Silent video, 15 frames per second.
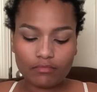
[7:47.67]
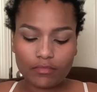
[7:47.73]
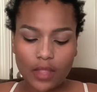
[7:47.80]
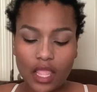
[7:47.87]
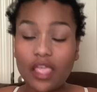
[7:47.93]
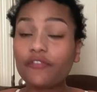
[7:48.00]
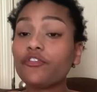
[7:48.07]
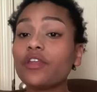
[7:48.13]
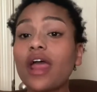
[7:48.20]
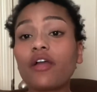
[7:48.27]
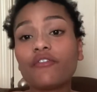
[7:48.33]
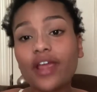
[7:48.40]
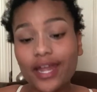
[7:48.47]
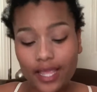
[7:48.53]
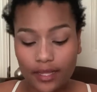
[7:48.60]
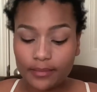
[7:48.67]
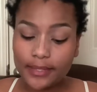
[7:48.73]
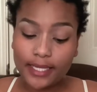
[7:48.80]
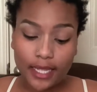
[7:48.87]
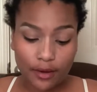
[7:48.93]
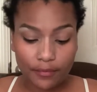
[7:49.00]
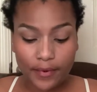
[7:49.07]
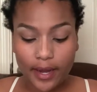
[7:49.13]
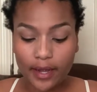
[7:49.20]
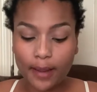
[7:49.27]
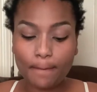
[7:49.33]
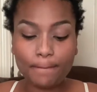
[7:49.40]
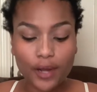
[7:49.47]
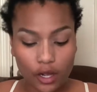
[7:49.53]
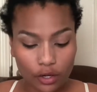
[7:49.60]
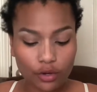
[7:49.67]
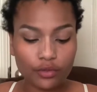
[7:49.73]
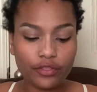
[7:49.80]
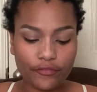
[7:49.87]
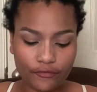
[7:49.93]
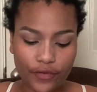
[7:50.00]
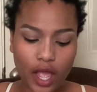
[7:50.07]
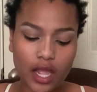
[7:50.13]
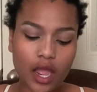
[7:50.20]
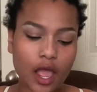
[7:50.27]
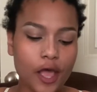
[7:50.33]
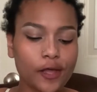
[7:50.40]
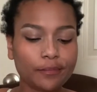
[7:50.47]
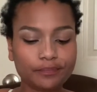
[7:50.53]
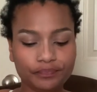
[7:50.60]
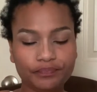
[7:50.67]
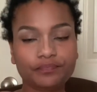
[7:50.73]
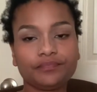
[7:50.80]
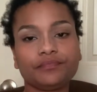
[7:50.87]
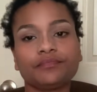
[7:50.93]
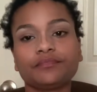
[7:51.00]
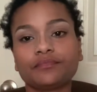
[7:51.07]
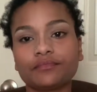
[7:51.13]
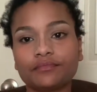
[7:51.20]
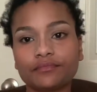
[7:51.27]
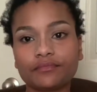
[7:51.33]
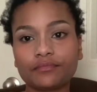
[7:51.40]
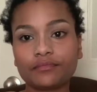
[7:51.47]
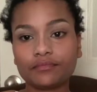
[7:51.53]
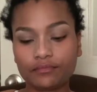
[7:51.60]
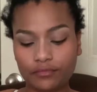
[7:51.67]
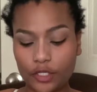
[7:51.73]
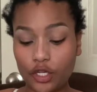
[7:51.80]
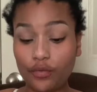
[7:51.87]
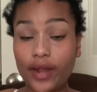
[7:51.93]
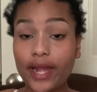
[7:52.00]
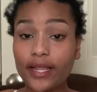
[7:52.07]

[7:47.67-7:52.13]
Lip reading: If you're not ready, get ready. Buckle the fuck up. You ready?